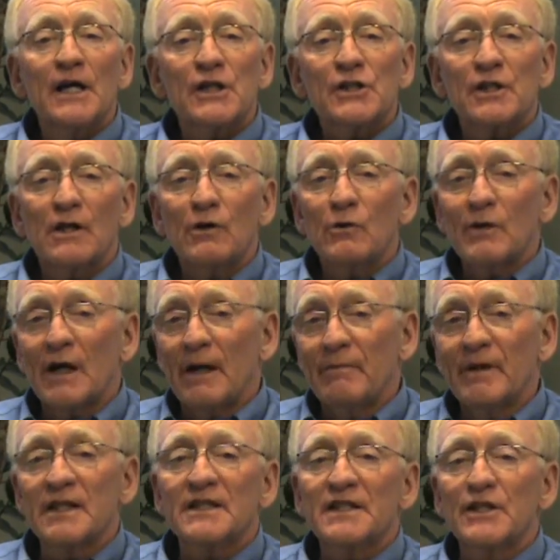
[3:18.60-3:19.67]
So
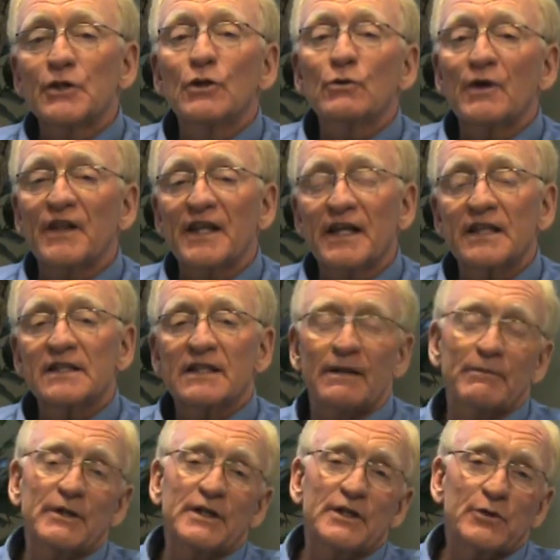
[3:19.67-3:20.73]
amongst the newer things
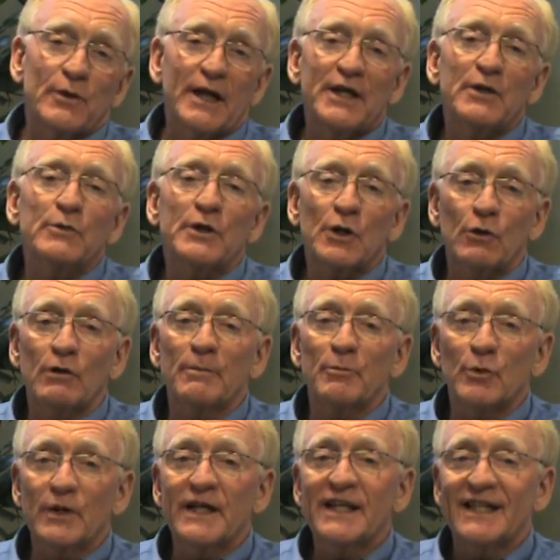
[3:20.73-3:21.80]
I'm going to try to
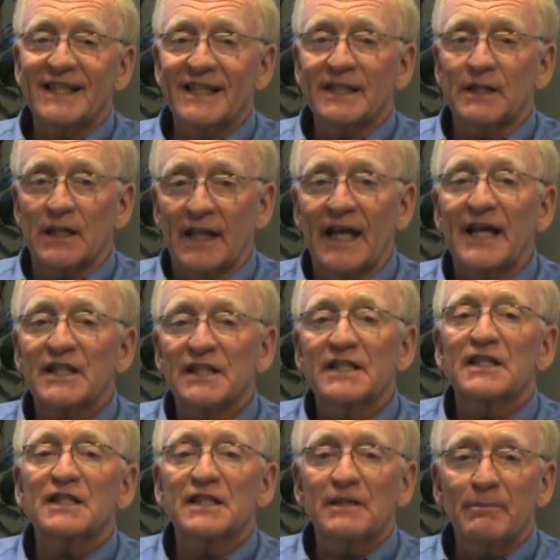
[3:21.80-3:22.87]
incorporate in class
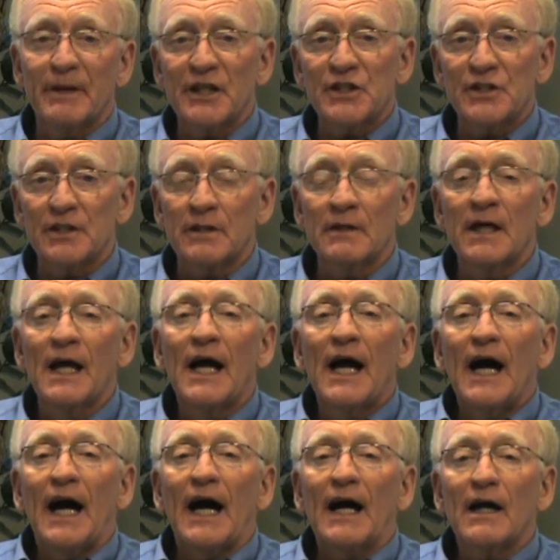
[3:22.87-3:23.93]
this semester
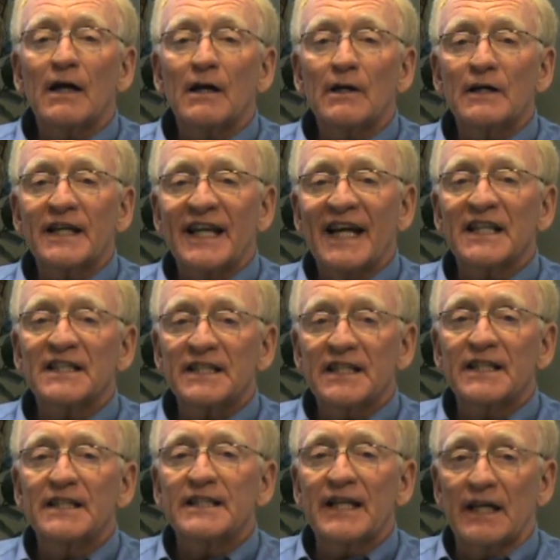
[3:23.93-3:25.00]
are
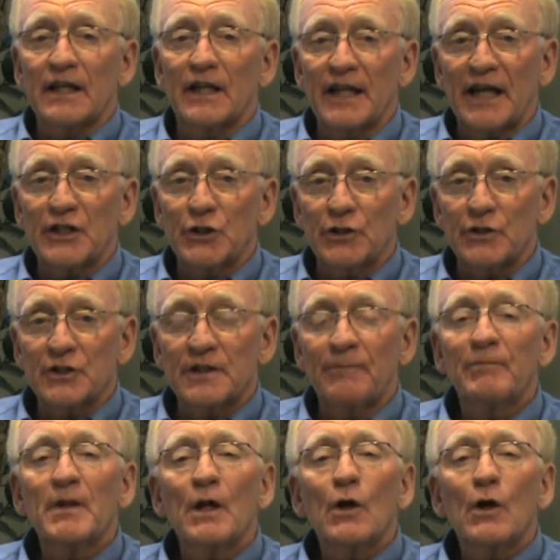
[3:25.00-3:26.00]
guest telelectures.